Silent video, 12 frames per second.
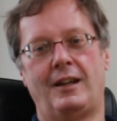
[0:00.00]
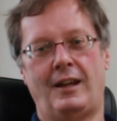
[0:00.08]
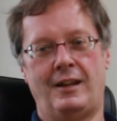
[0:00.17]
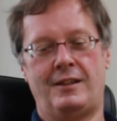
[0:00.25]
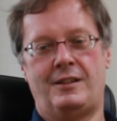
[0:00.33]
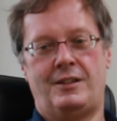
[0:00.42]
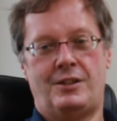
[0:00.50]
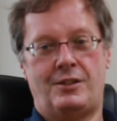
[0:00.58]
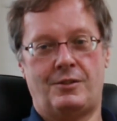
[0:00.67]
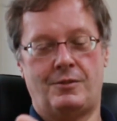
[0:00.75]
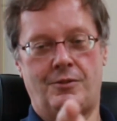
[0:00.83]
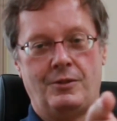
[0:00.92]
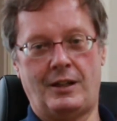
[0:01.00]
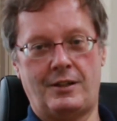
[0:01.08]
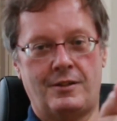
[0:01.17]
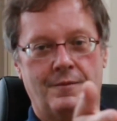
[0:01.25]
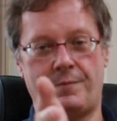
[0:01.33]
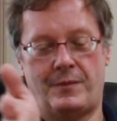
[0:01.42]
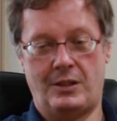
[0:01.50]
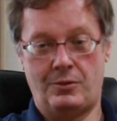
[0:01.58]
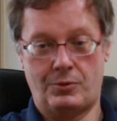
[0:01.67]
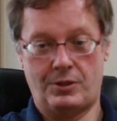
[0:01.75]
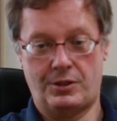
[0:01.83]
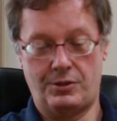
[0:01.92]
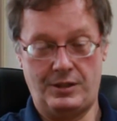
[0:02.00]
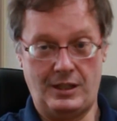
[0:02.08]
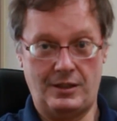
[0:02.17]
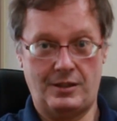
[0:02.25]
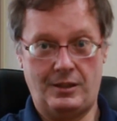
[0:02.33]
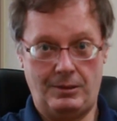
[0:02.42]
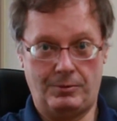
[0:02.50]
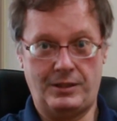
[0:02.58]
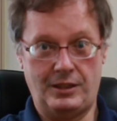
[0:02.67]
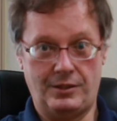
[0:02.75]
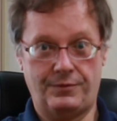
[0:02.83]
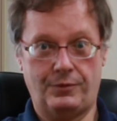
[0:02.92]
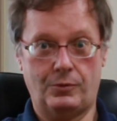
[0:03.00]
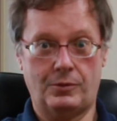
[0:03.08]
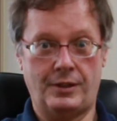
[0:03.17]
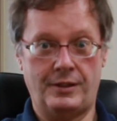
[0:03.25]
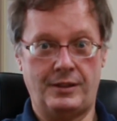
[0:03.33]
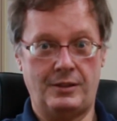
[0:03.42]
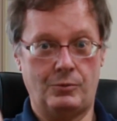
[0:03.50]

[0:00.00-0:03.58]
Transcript: and then direct, he will take the floor and then in